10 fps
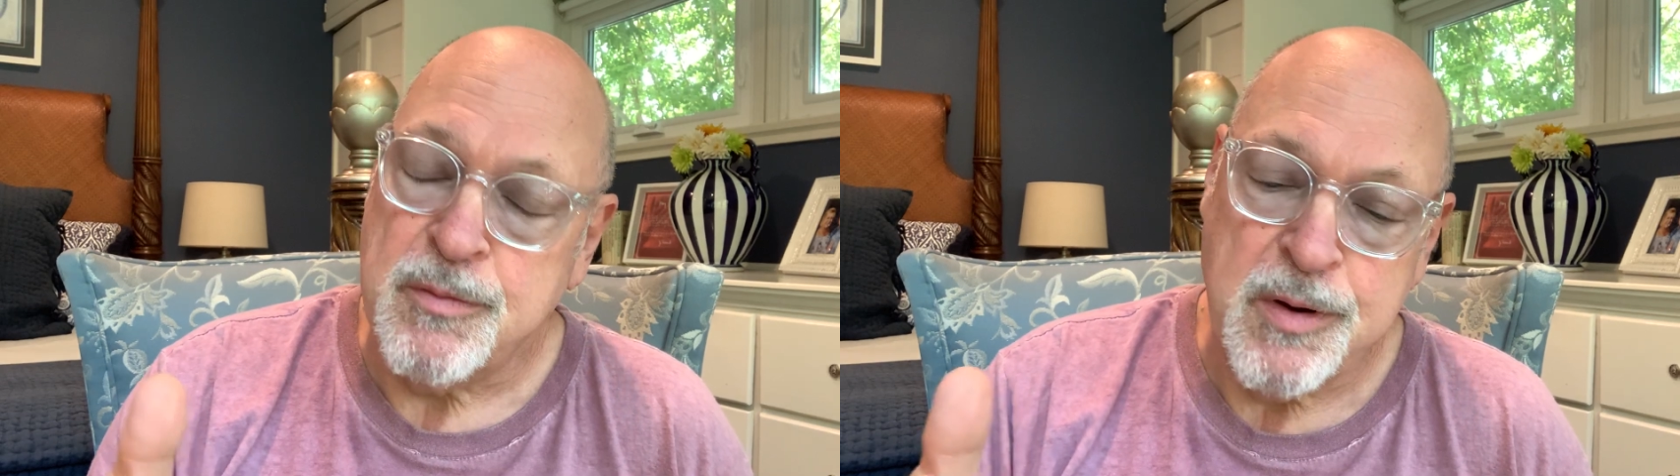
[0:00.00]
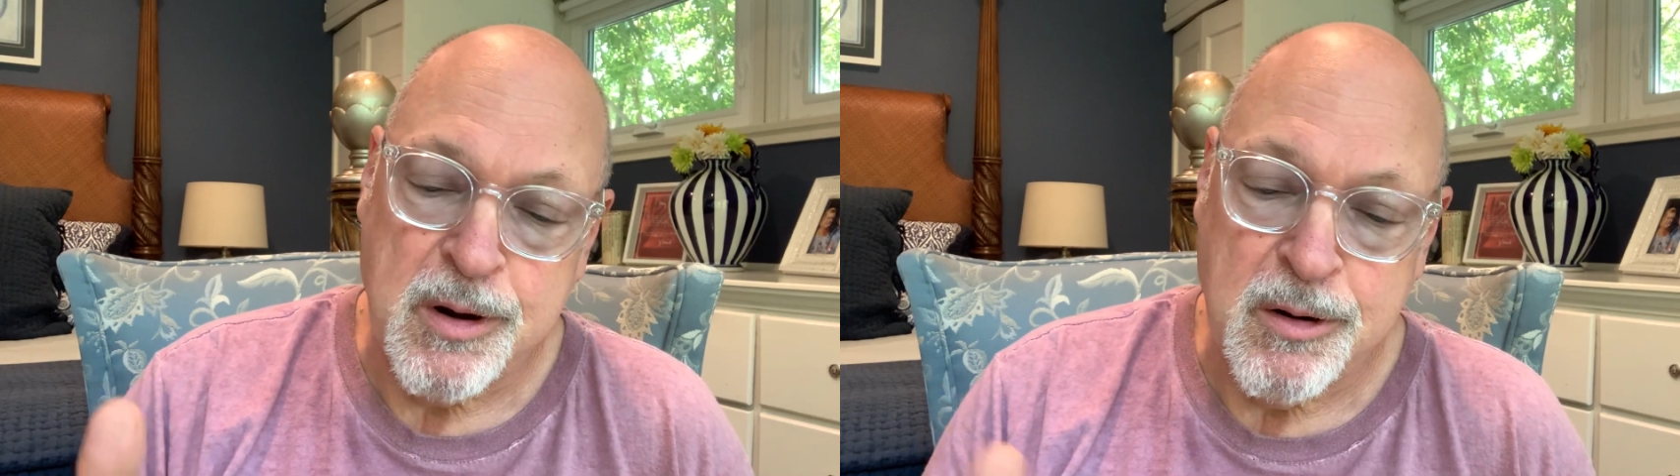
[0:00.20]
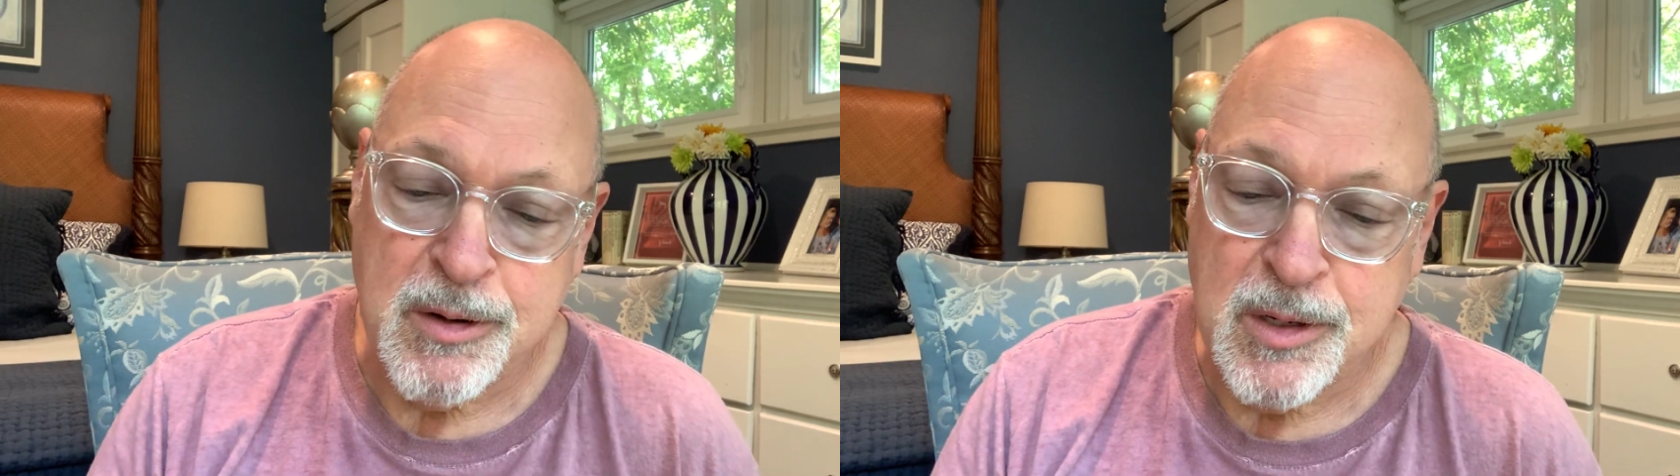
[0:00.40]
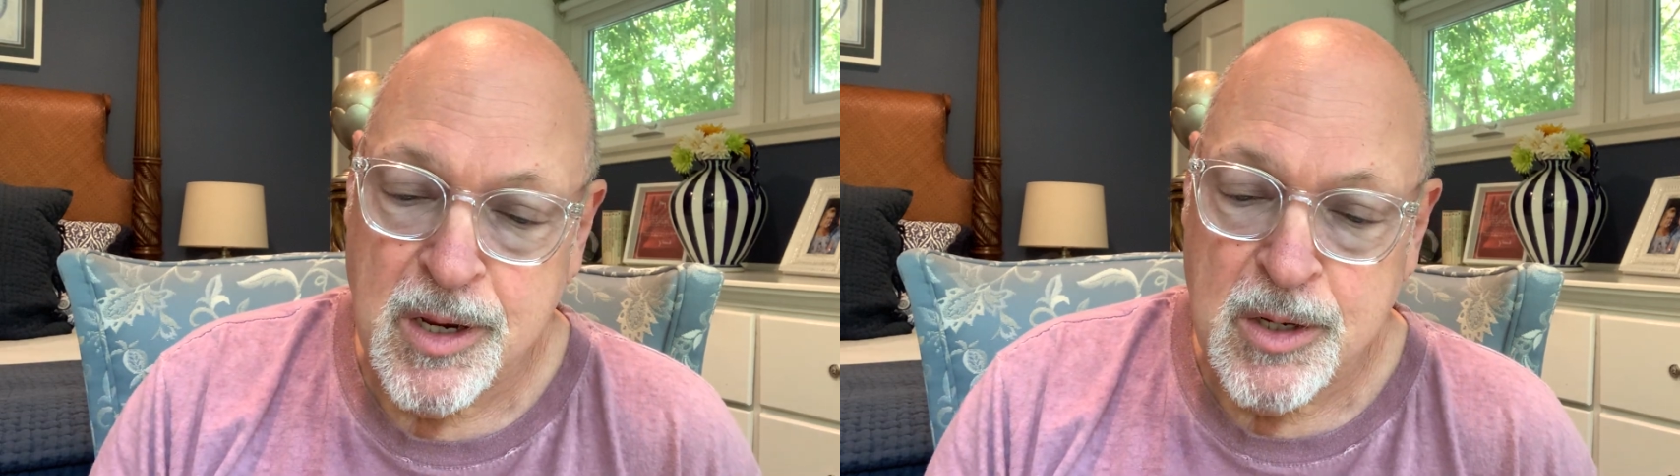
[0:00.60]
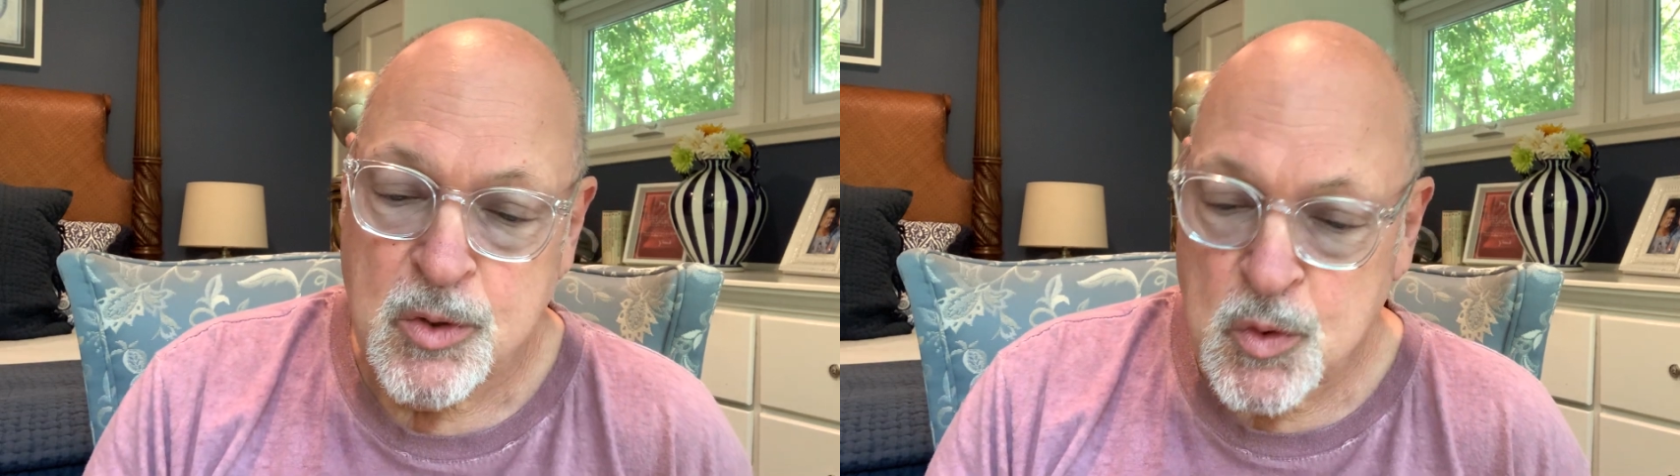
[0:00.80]
"Very
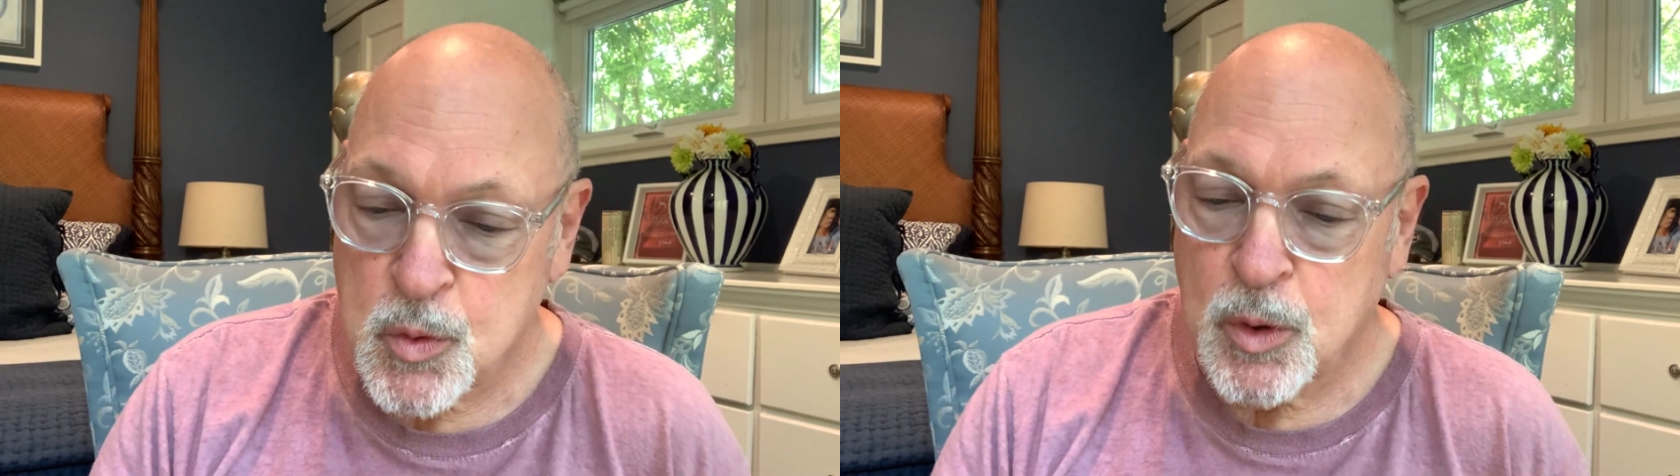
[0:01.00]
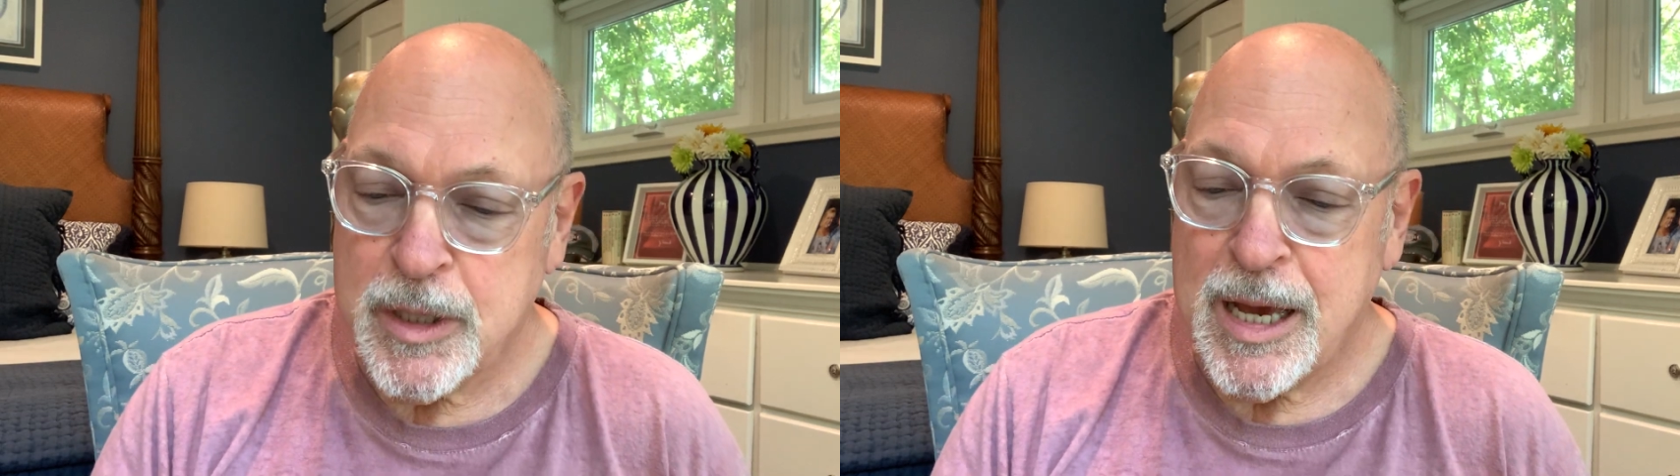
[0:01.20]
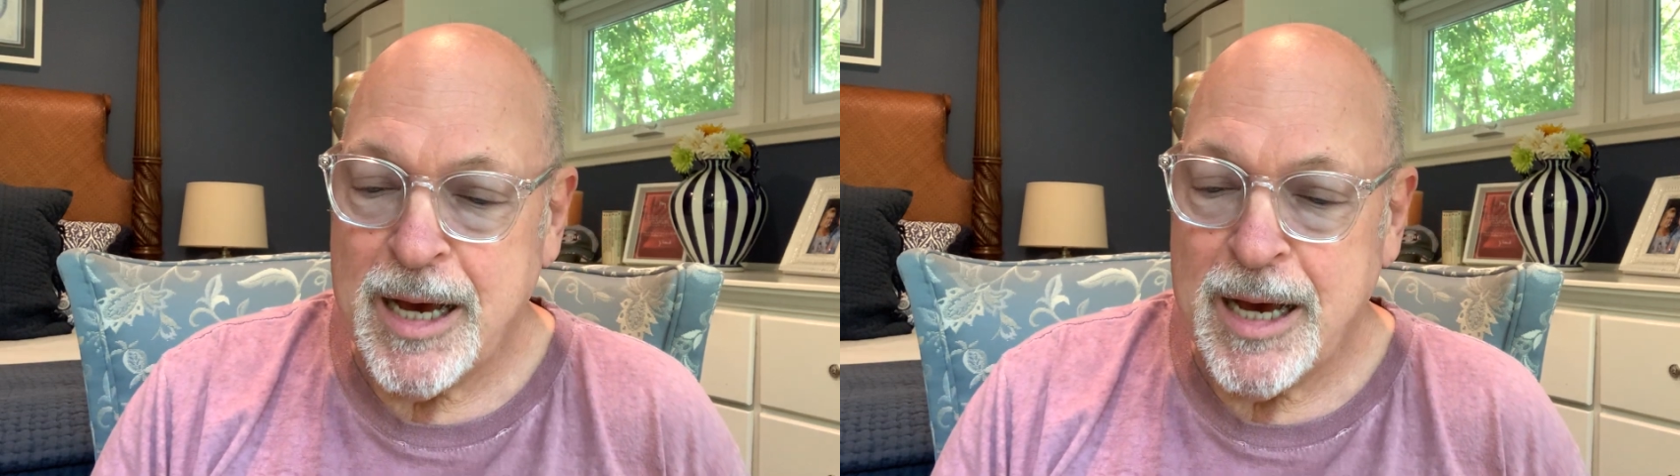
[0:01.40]
truly